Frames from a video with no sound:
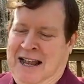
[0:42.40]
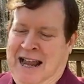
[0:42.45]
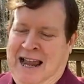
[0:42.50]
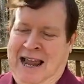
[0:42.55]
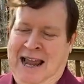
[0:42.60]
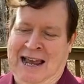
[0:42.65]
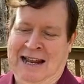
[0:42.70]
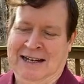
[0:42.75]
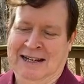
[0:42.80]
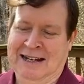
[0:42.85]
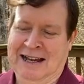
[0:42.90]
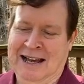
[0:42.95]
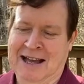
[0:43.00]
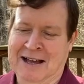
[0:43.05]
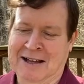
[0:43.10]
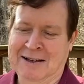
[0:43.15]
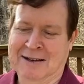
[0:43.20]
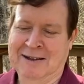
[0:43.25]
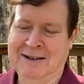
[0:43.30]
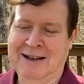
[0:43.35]
And
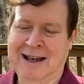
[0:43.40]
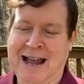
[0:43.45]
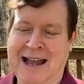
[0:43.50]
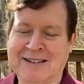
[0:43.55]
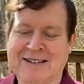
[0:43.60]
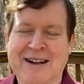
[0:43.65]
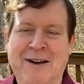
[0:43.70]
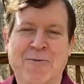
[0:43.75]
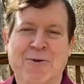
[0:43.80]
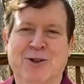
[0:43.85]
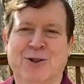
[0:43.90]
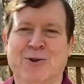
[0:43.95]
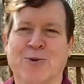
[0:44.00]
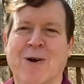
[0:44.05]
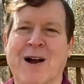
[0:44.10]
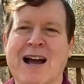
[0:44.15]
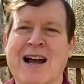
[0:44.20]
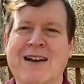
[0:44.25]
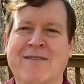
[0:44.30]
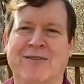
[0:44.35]
uh, as I was
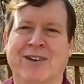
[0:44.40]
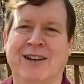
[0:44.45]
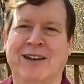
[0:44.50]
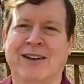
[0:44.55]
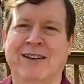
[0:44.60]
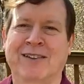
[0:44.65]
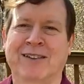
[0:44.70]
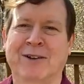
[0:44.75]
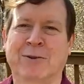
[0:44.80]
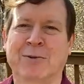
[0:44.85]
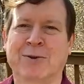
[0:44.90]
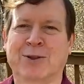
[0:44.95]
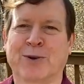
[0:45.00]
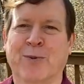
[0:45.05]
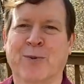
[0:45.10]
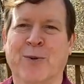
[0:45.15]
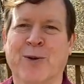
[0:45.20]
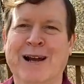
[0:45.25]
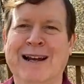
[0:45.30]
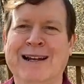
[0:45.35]
driving, there was a
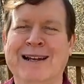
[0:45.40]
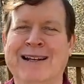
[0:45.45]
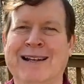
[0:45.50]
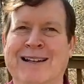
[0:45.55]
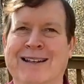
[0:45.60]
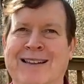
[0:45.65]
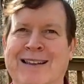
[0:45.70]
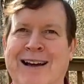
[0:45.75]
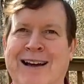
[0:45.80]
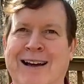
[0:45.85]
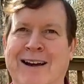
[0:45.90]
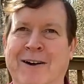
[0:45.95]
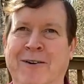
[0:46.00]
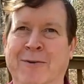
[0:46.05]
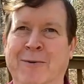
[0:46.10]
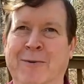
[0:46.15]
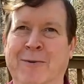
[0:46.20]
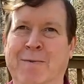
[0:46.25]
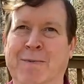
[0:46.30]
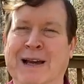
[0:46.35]
rain
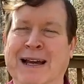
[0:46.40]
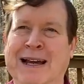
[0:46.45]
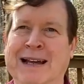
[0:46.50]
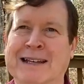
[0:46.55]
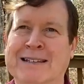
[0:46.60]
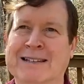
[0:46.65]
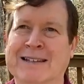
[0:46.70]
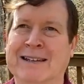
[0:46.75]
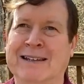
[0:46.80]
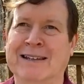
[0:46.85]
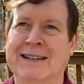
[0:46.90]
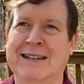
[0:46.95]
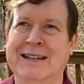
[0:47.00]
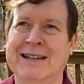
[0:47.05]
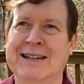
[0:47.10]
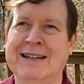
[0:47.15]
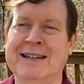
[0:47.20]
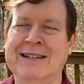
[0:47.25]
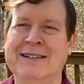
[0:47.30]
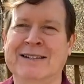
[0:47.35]
cloud passing
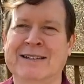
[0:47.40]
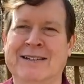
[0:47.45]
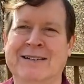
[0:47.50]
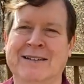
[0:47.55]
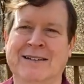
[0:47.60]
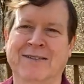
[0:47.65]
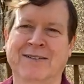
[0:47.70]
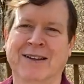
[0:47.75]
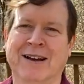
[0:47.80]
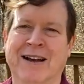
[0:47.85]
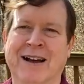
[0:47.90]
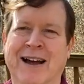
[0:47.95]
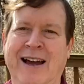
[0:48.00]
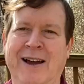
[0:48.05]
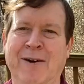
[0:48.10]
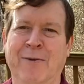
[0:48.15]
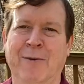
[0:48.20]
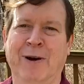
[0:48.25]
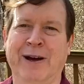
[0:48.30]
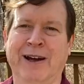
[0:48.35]
east of the
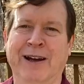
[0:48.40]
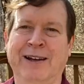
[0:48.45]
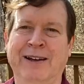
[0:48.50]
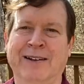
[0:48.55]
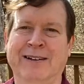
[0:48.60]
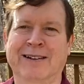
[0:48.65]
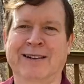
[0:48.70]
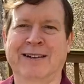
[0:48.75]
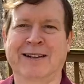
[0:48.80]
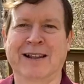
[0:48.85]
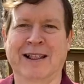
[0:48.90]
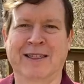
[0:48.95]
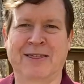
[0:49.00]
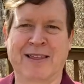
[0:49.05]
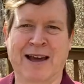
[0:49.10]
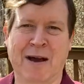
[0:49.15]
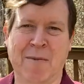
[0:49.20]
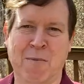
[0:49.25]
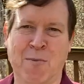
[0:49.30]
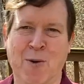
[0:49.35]
highway
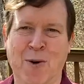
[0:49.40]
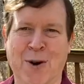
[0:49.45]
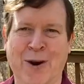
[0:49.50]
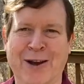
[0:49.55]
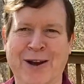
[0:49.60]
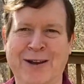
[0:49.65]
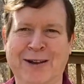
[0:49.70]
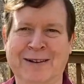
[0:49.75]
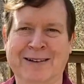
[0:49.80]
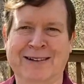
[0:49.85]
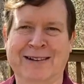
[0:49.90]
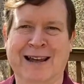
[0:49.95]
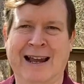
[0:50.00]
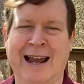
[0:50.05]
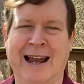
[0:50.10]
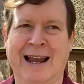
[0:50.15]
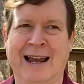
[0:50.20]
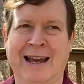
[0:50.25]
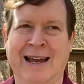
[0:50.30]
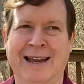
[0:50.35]
that morning,
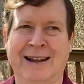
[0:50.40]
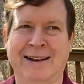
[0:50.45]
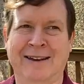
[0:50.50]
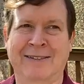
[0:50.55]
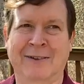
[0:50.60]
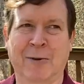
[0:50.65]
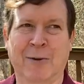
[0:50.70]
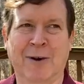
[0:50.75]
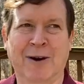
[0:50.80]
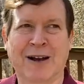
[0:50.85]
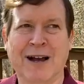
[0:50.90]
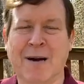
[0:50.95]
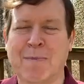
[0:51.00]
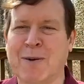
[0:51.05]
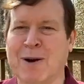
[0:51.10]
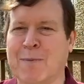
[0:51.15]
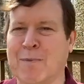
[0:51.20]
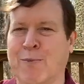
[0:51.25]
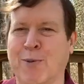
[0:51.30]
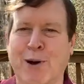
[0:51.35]
and there were a
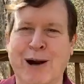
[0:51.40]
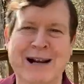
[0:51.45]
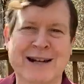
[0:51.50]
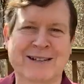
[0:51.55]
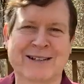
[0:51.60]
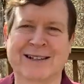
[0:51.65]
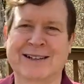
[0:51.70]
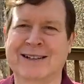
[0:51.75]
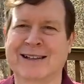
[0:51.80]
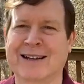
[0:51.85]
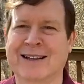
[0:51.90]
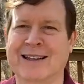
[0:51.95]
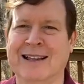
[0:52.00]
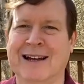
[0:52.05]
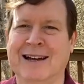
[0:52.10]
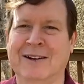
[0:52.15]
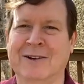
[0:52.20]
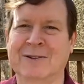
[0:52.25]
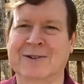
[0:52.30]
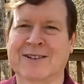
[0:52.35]
couple of breaks in the
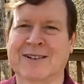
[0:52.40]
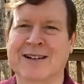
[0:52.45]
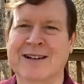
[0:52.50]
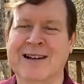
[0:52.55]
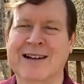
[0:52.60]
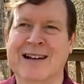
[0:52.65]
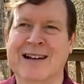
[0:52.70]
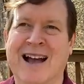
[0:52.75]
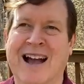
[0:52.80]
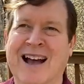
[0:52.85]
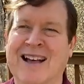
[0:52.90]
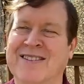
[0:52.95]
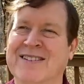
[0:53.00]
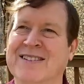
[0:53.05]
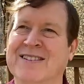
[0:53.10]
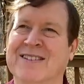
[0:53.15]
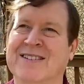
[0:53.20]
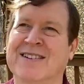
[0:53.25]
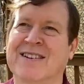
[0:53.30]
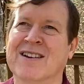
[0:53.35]
clouds, and
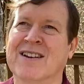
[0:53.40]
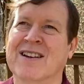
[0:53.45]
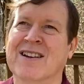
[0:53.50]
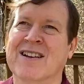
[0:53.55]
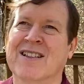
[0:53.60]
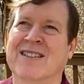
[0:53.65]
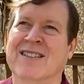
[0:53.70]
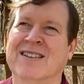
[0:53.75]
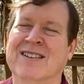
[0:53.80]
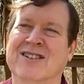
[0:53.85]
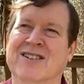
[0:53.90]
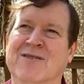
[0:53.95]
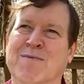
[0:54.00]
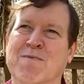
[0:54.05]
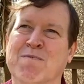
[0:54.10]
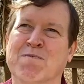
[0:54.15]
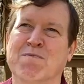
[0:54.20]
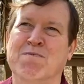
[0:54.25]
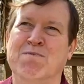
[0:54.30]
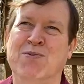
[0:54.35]
these these
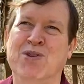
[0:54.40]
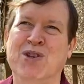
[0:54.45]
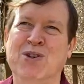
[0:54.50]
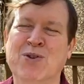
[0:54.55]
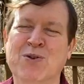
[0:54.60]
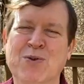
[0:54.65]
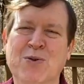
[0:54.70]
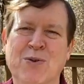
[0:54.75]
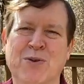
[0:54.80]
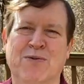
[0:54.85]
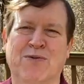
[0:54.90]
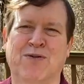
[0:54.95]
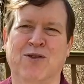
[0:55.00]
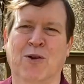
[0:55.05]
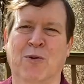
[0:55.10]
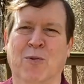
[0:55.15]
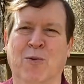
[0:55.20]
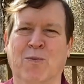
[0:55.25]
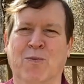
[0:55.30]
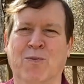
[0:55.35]

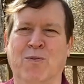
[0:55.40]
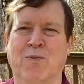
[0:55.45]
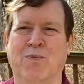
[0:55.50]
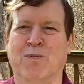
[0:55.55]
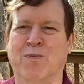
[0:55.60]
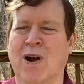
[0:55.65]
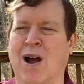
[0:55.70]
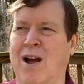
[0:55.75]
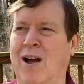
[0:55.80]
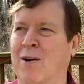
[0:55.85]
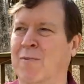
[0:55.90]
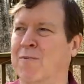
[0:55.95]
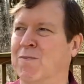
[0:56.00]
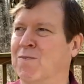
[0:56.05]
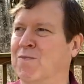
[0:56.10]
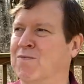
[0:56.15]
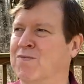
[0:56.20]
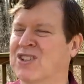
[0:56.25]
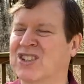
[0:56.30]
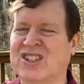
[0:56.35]
beautiful uh,
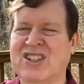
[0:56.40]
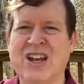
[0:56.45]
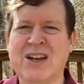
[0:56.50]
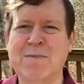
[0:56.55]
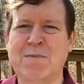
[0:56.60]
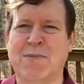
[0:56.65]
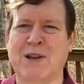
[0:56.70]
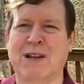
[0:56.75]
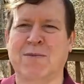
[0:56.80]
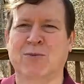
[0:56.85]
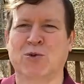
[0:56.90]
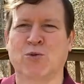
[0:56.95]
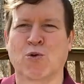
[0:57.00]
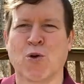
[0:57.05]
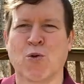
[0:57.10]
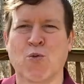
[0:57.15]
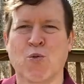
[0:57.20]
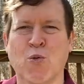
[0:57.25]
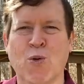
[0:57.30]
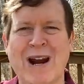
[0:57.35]
sunbeams
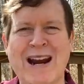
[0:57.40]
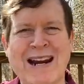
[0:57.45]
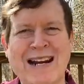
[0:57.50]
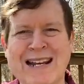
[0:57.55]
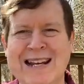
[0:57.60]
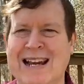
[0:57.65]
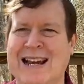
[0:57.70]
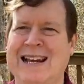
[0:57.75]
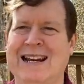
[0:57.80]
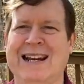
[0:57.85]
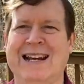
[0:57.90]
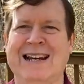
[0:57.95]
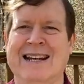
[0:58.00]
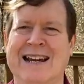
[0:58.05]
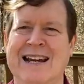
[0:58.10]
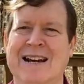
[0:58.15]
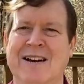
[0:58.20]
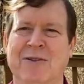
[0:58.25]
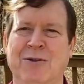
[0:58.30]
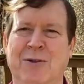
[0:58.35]
were radiating
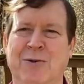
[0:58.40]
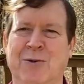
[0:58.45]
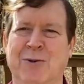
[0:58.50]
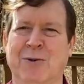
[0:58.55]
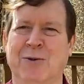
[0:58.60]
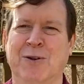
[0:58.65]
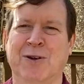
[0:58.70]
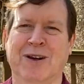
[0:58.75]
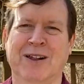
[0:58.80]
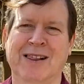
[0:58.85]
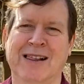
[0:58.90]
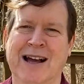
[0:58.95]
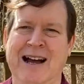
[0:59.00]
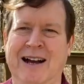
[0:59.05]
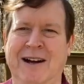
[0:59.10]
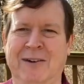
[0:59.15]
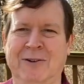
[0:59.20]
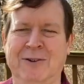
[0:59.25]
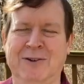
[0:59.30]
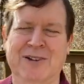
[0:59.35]
down through the
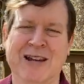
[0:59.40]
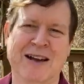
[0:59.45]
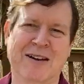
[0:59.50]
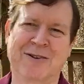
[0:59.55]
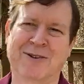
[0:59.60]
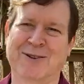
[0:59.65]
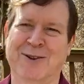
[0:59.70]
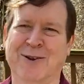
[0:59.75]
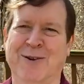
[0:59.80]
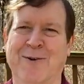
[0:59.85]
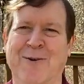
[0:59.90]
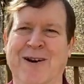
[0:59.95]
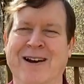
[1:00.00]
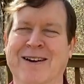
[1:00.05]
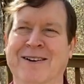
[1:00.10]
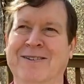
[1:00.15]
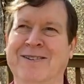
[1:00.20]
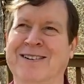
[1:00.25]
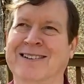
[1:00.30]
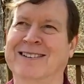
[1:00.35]
clouds down to the
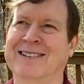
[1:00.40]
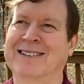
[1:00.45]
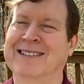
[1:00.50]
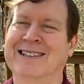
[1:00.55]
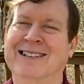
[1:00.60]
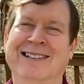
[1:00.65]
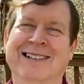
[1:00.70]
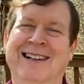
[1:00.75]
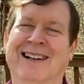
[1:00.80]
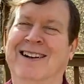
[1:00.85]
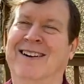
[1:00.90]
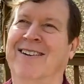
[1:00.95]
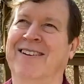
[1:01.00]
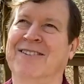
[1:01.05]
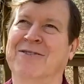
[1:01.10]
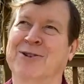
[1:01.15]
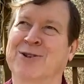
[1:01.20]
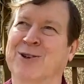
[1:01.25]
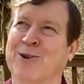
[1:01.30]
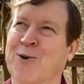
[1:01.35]
ground. Oh,
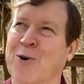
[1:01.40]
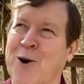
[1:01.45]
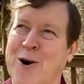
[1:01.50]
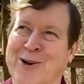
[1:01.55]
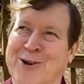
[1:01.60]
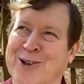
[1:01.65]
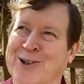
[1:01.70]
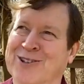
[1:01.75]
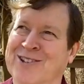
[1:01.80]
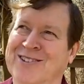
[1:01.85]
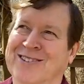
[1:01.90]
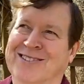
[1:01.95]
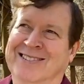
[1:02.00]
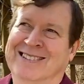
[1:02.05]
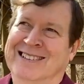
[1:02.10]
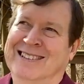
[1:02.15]
it was gorgeous.